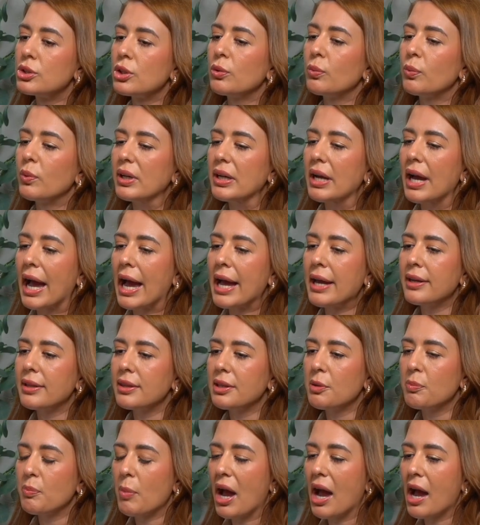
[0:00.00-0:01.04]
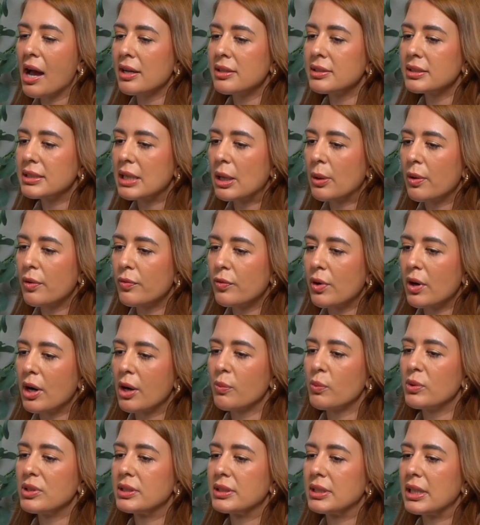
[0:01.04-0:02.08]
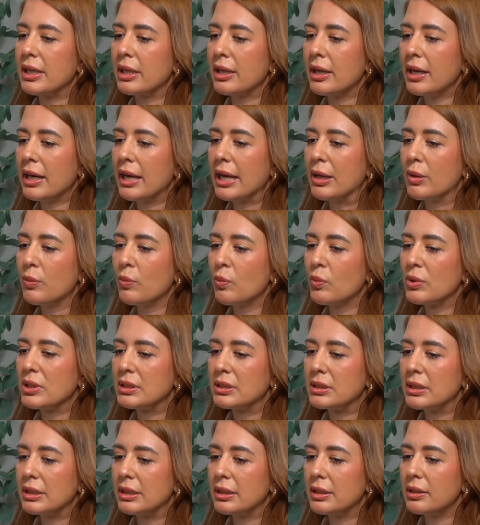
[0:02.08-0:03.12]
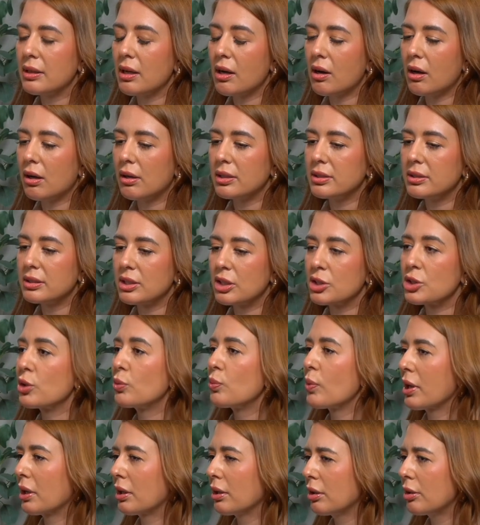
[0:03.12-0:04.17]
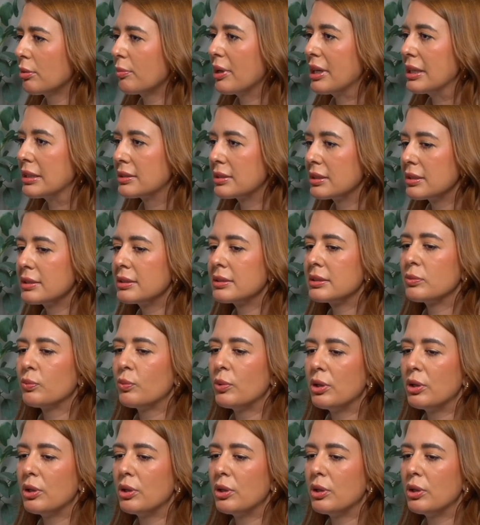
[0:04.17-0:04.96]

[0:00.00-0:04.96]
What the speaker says: we had in the past, however, I would say it wasn't on such a regular basis.